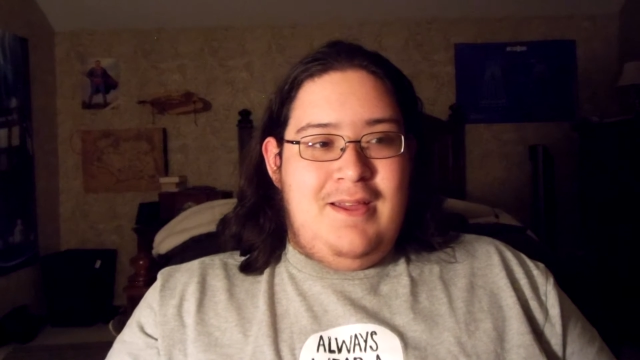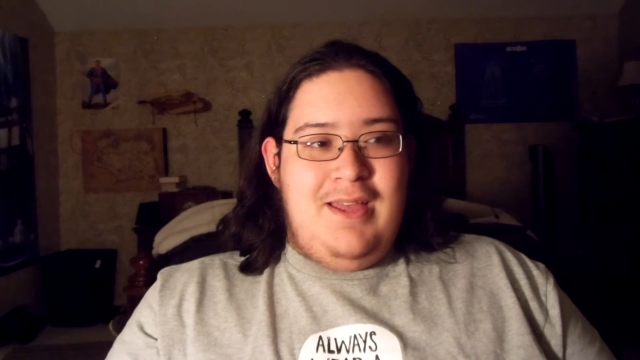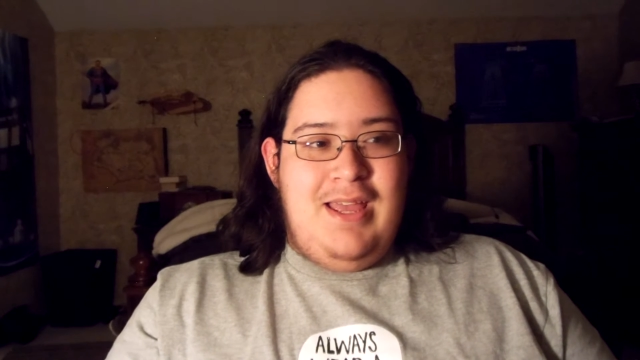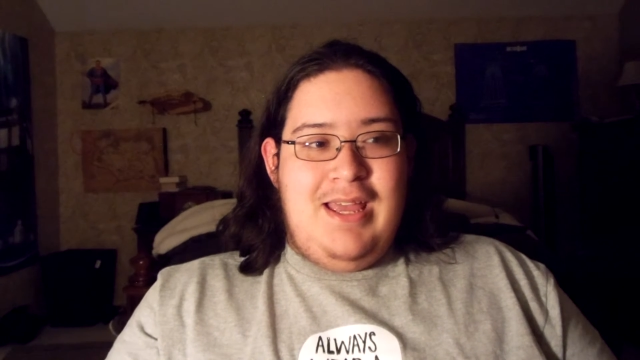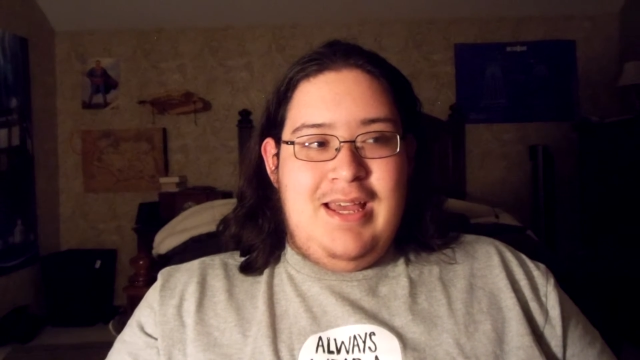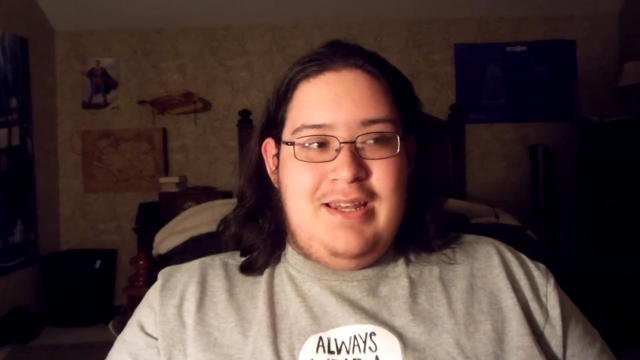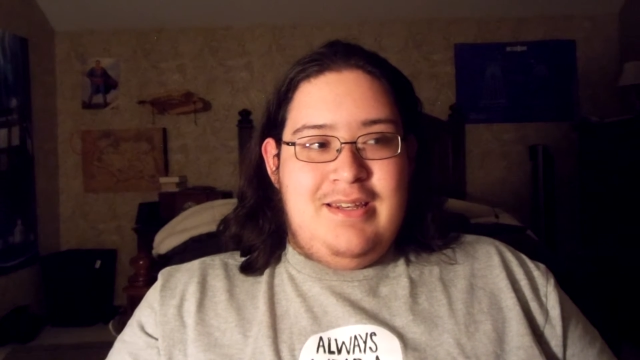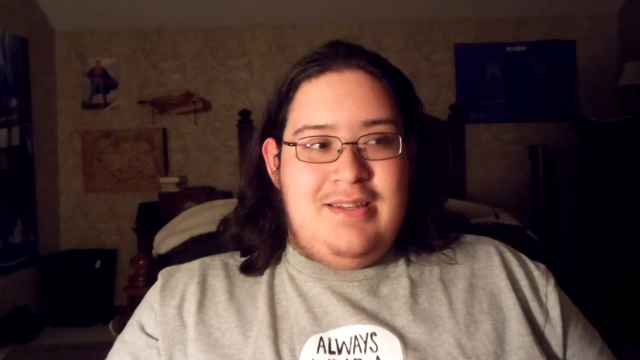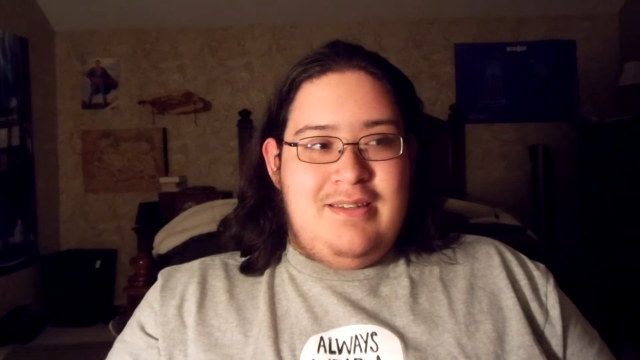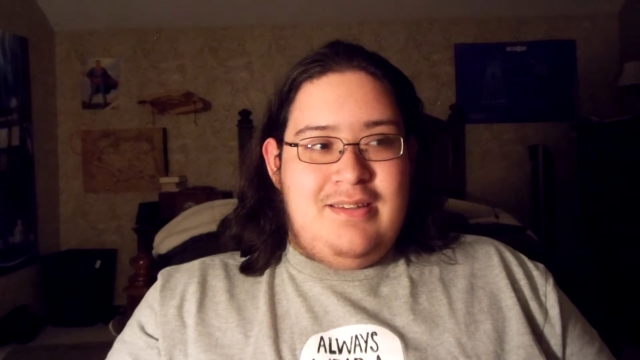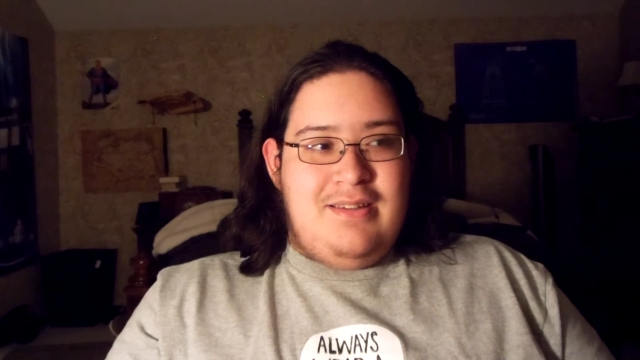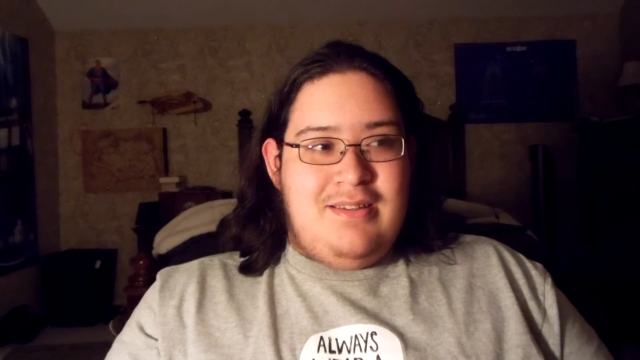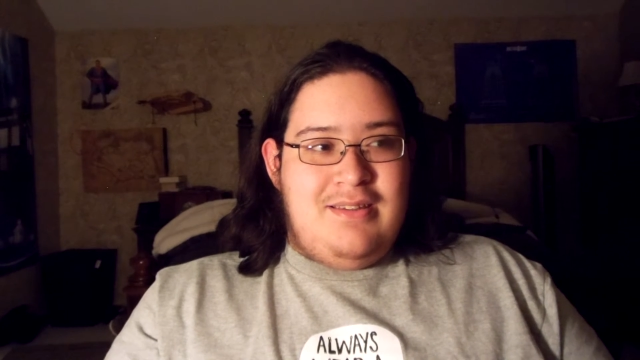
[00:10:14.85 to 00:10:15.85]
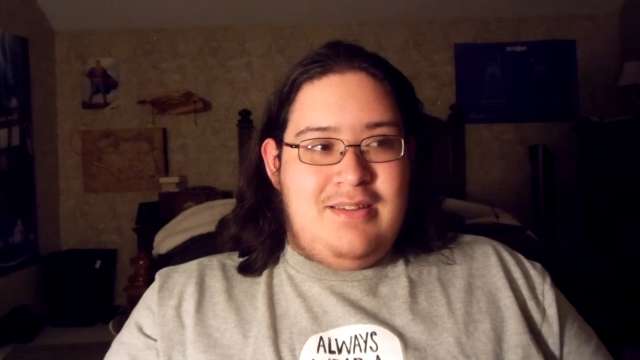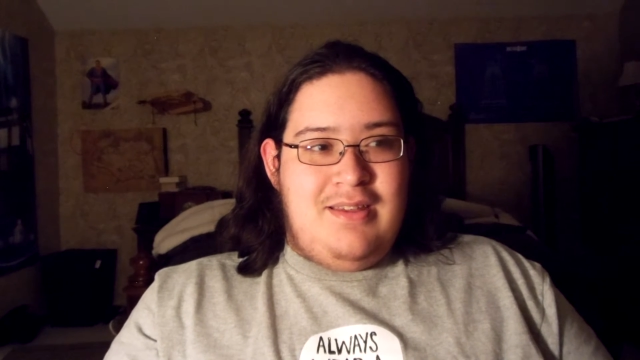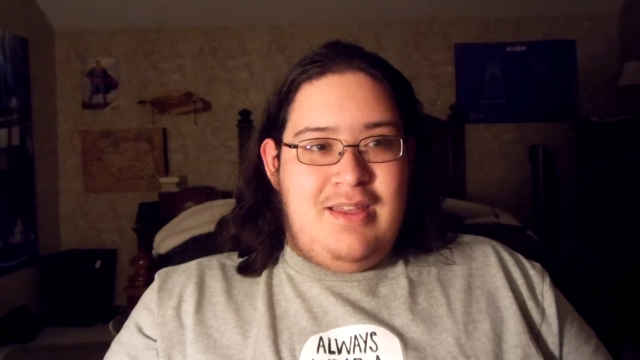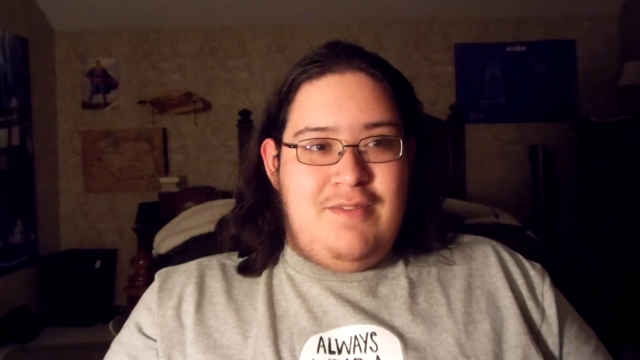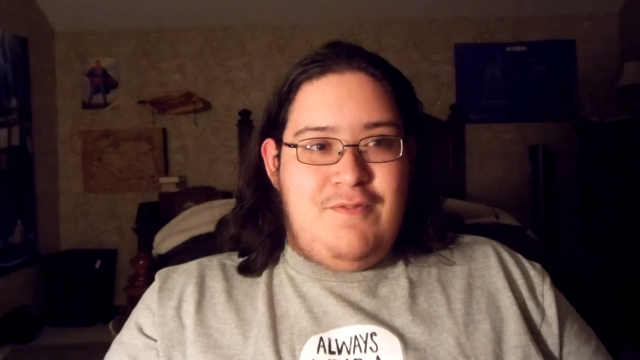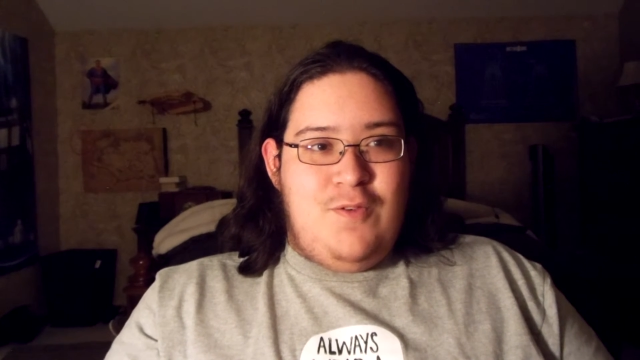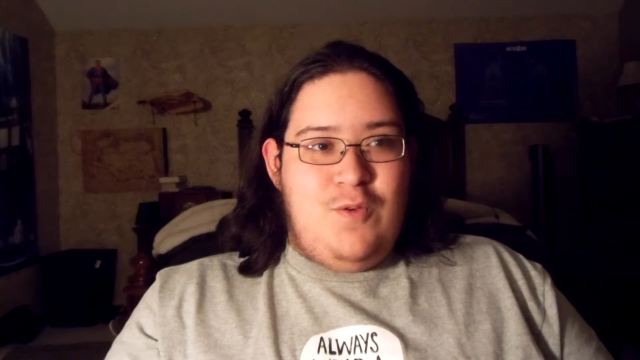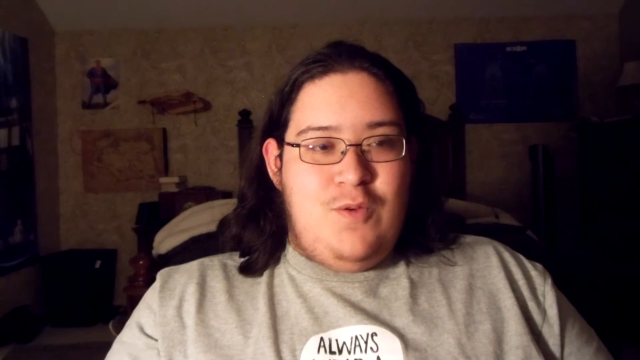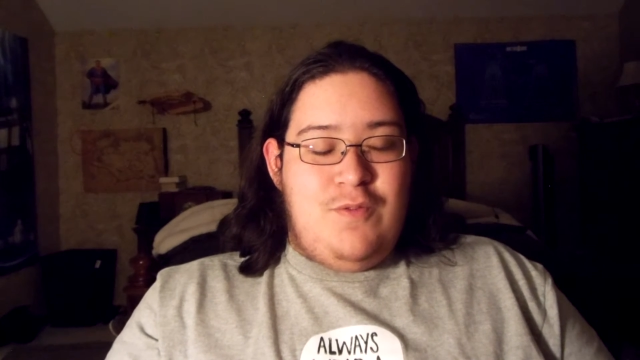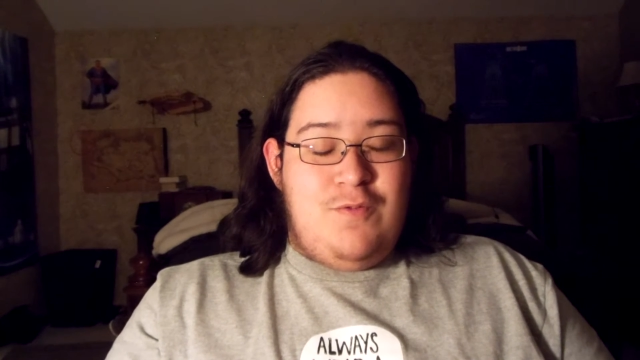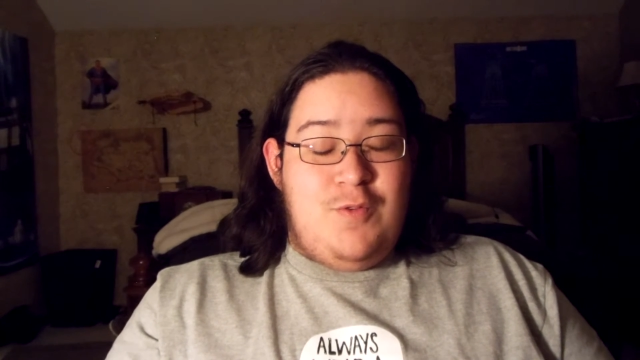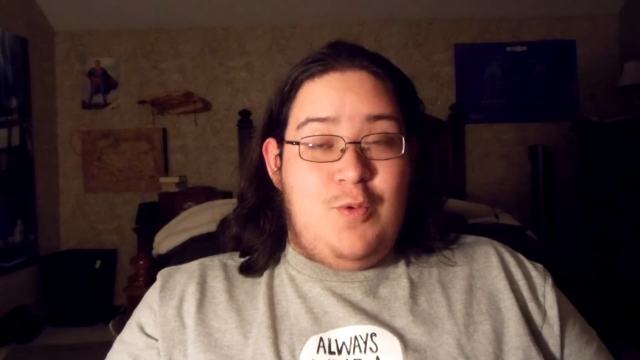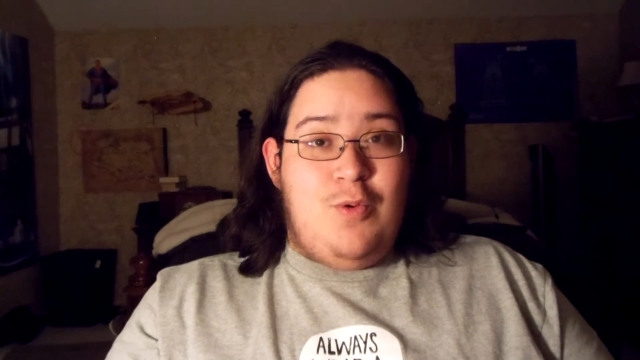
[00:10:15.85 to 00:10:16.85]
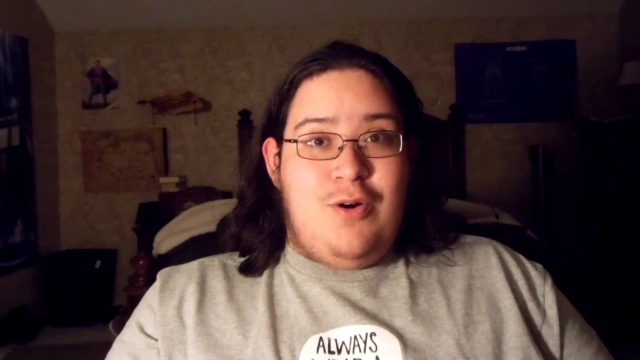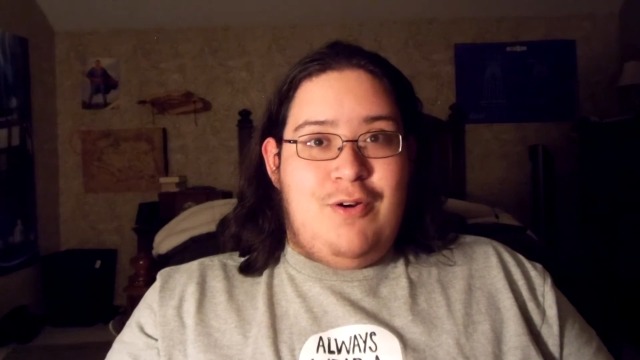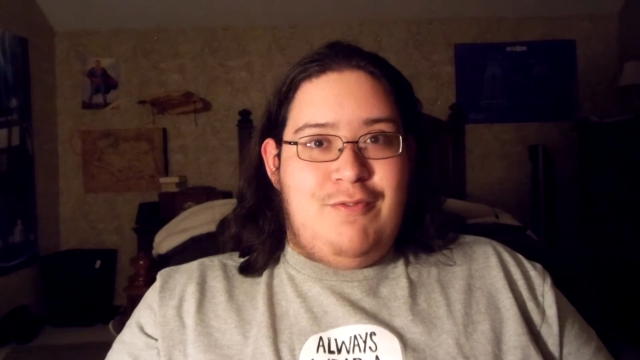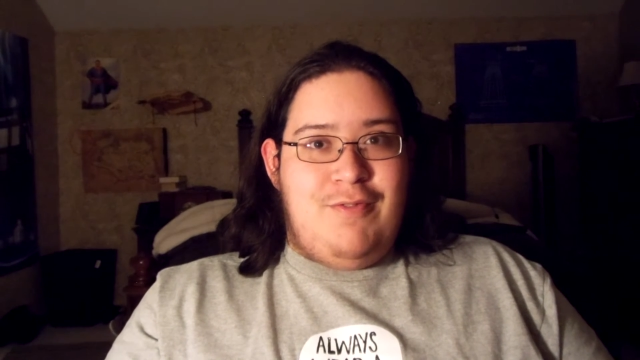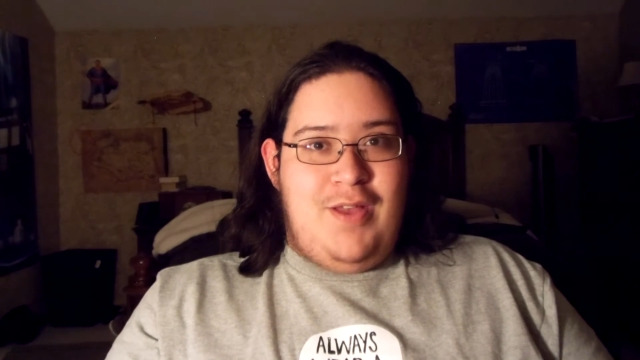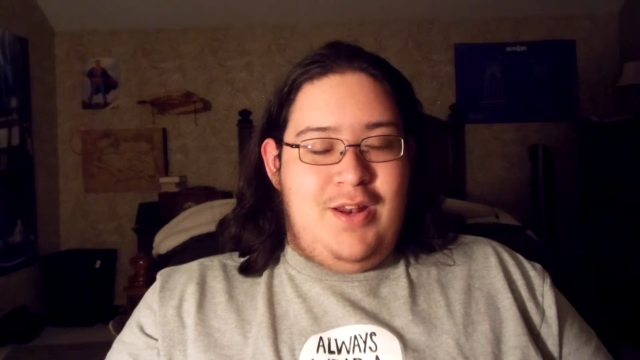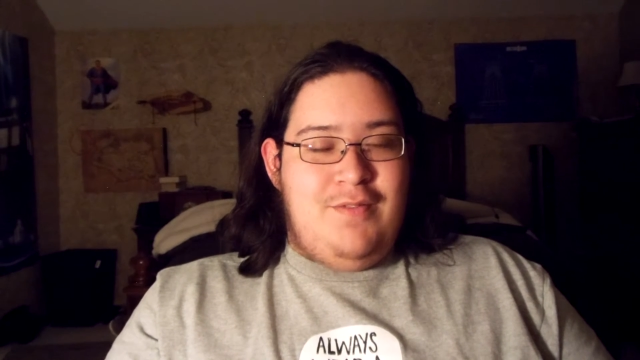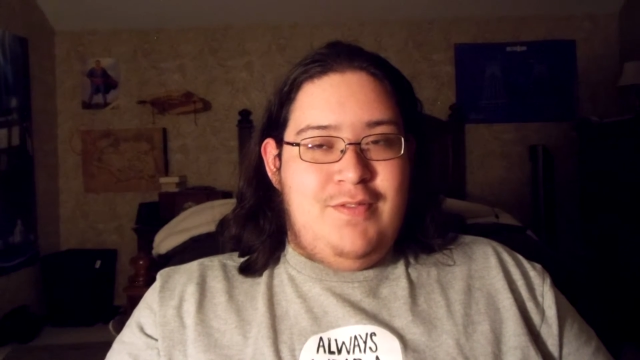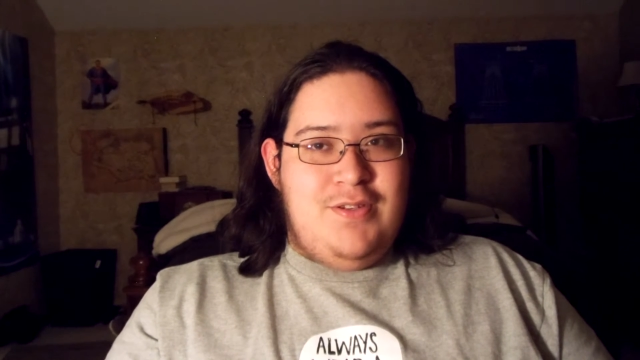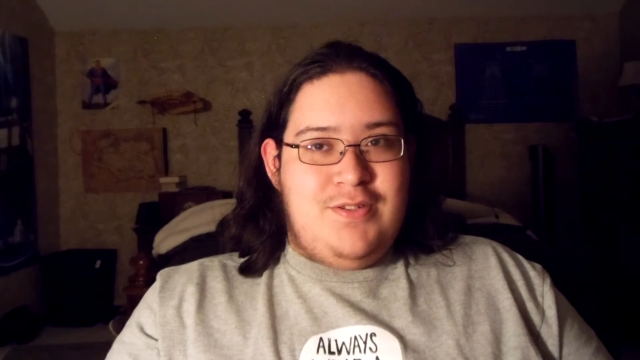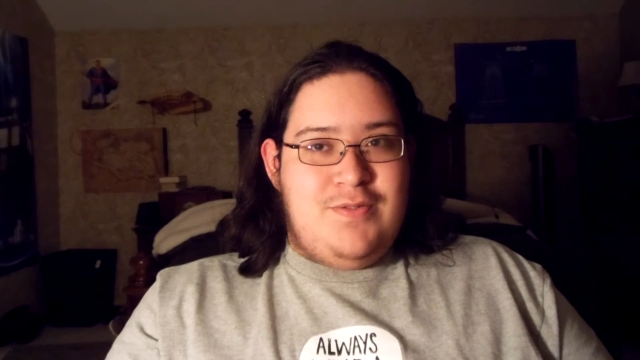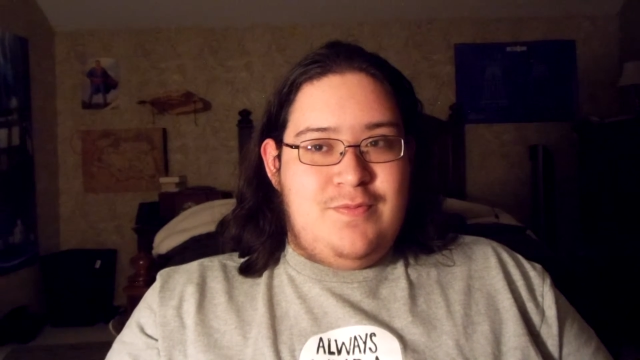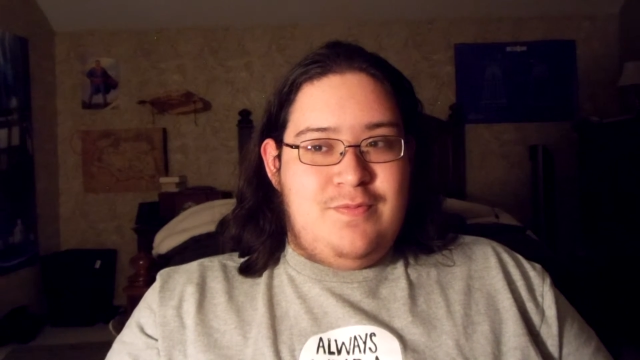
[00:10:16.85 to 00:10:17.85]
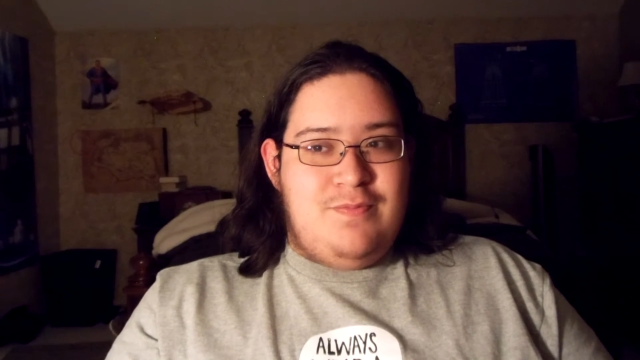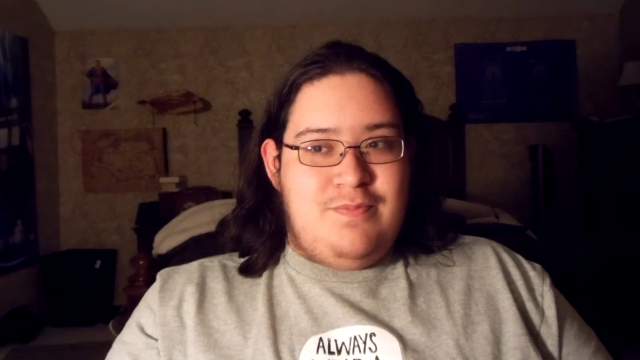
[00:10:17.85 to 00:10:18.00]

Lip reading: And if you are a fan of this